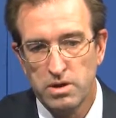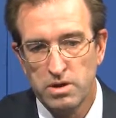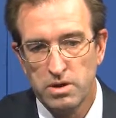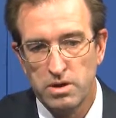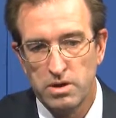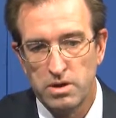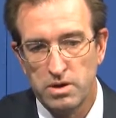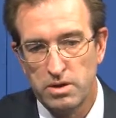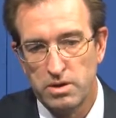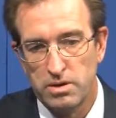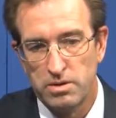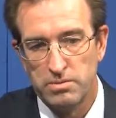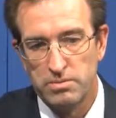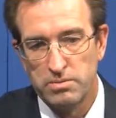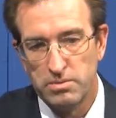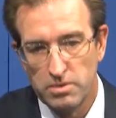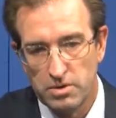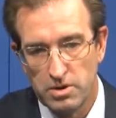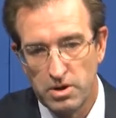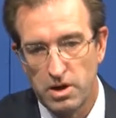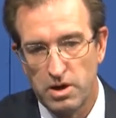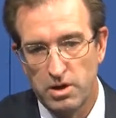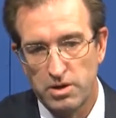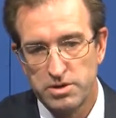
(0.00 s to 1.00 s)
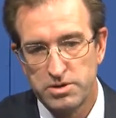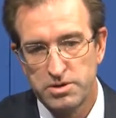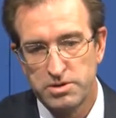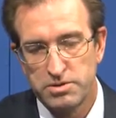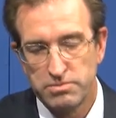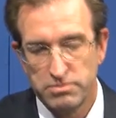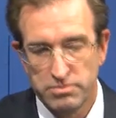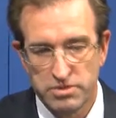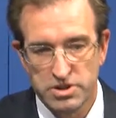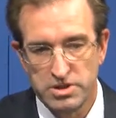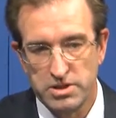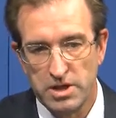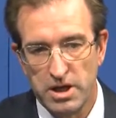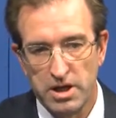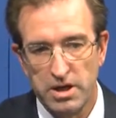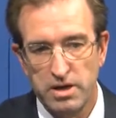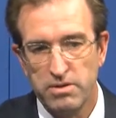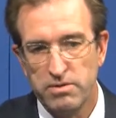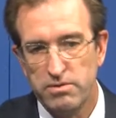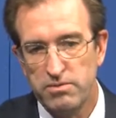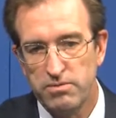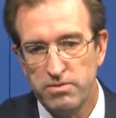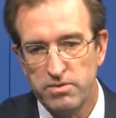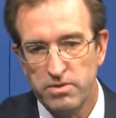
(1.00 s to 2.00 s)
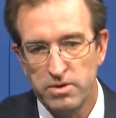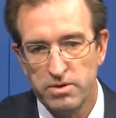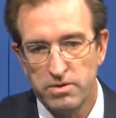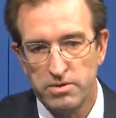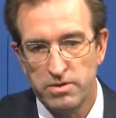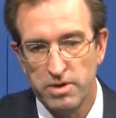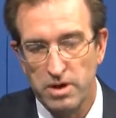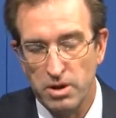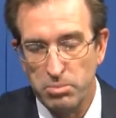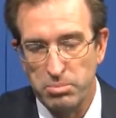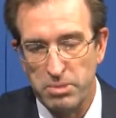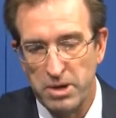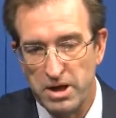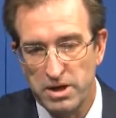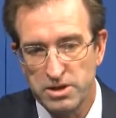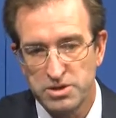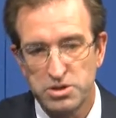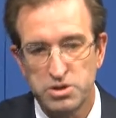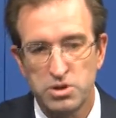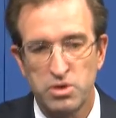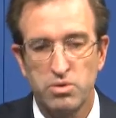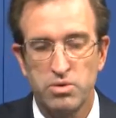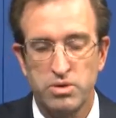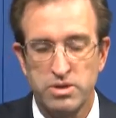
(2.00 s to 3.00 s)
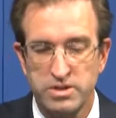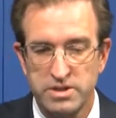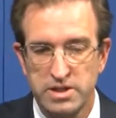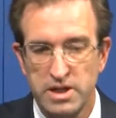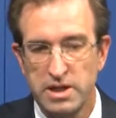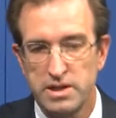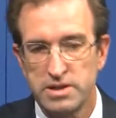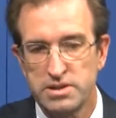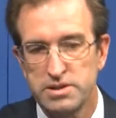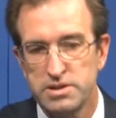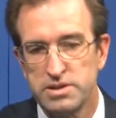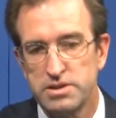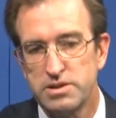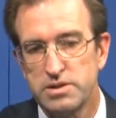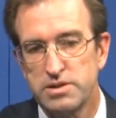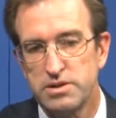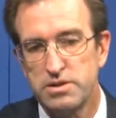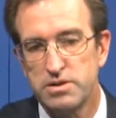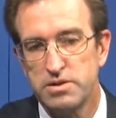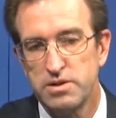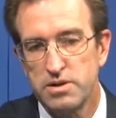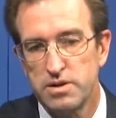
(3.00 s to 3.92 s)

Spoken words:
our state of El Paso and Texas,